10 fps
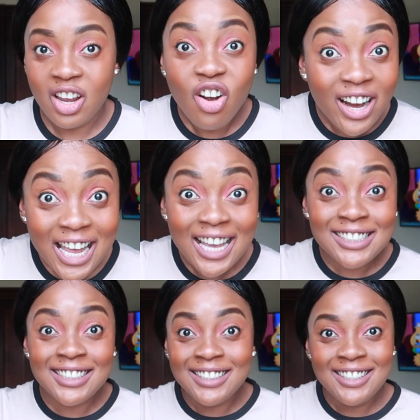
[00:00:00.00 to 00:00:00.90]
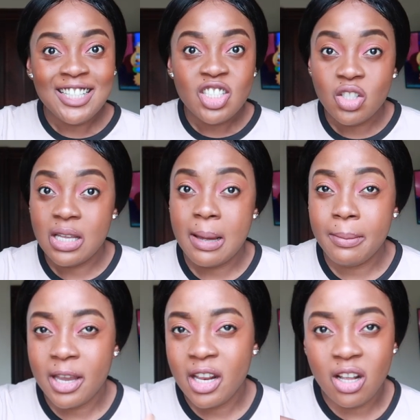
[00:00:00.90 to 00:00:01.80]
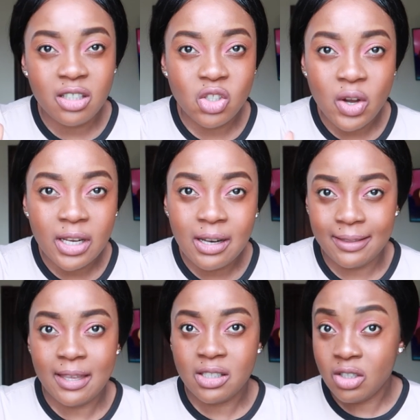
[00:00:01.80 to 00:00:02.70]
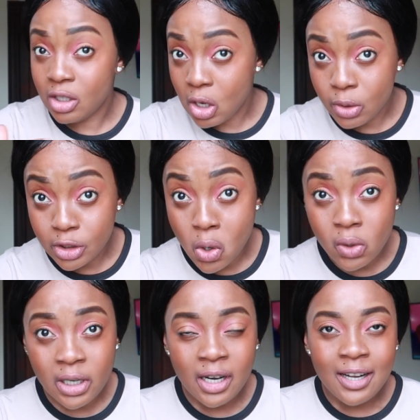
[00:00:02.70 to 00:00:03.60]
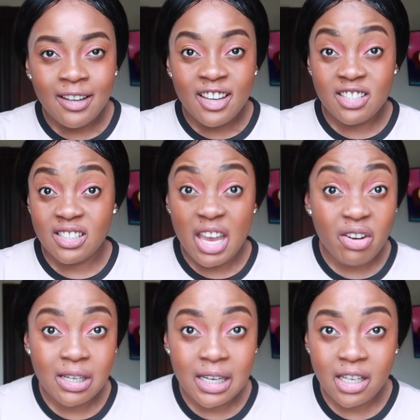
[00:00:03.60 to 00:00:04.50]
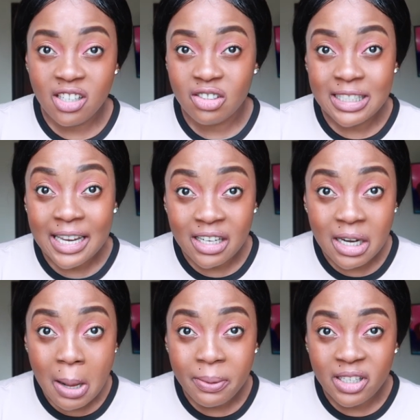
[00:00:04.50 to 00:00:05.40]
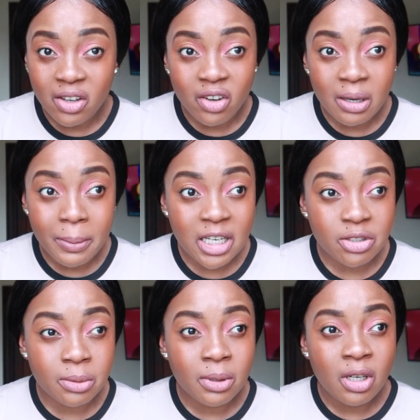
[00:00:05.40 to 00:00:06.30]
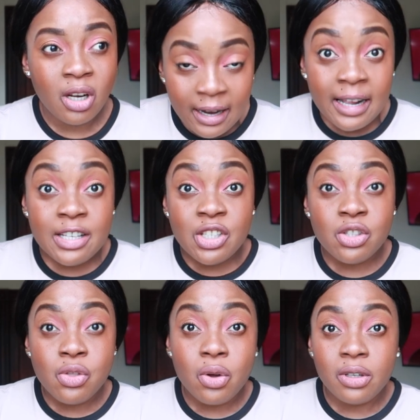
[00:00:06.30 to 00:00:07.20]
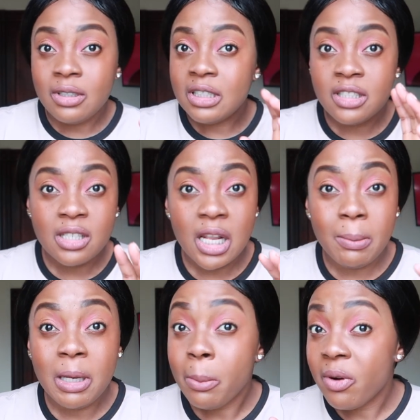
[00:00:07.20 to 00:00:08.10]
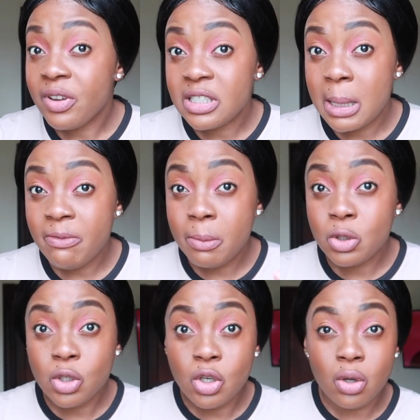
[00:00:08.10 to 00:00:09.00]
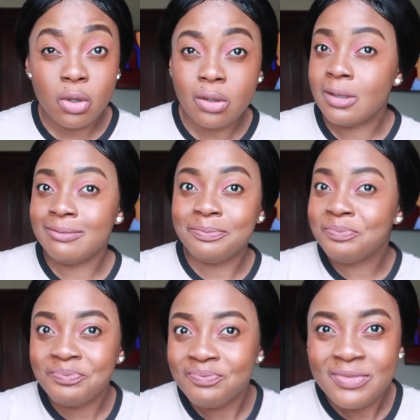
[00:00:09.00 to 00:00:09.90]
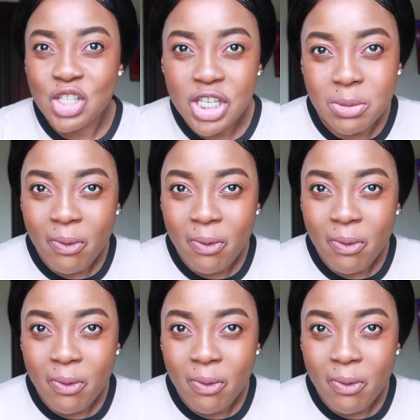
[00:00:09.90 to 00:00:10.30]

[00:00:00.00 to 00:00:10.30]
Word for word: Alright guys, so yeah, I'm kinda talking like this on a low tone because currently, you know, taking a nap in there in the bedroom, and I just thought this is gonna be the perfect time for me to, you know, do this